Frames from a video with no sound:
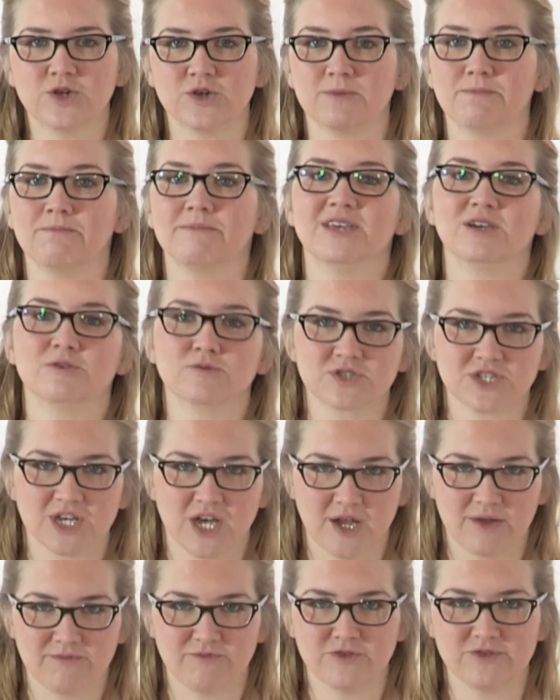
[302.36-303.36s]
good
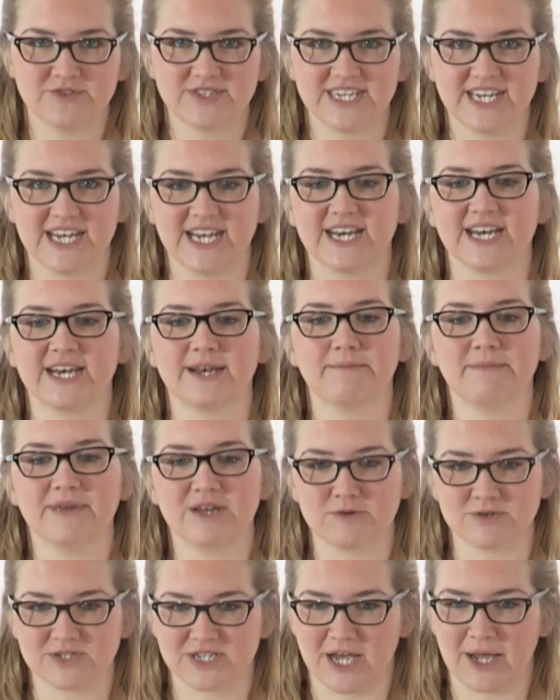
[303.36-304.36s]
mealtime routine and a
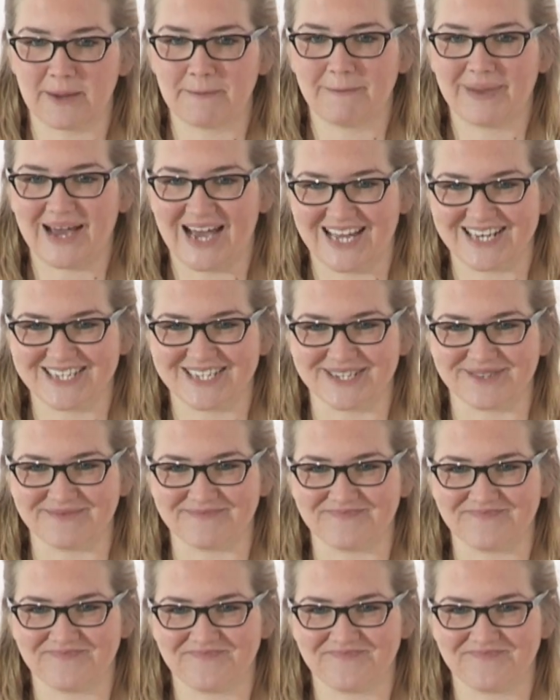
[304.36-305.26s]
mealtime pattern.